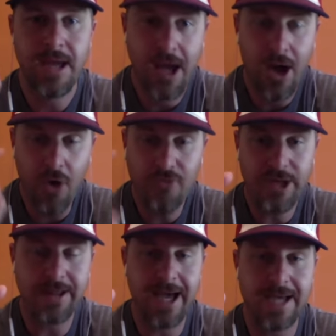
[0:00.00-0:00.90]
Hopefully
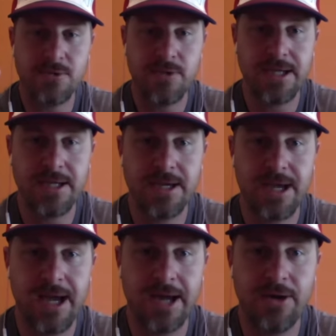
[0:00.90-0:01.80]
last week,
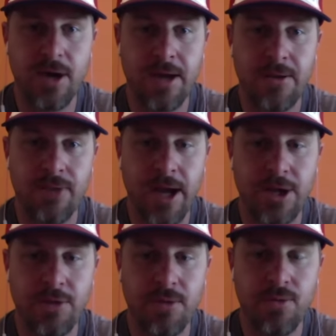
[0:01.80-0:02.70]
I know Ryan
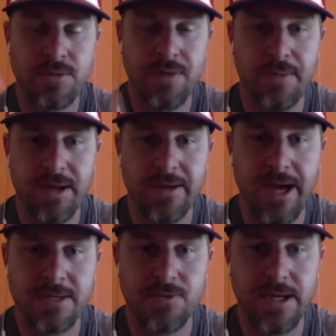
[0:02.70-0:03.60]
Newman was my pick
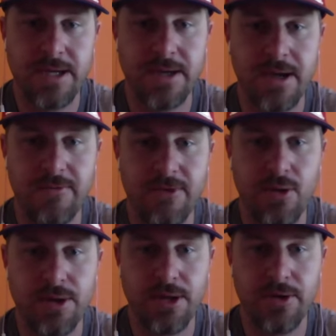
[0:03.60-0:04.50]
last week for going
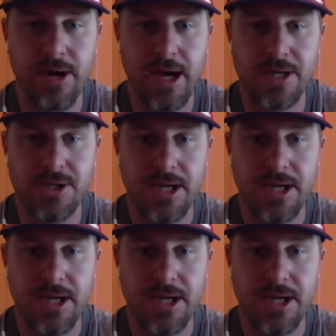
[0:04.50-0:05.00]
to the garage.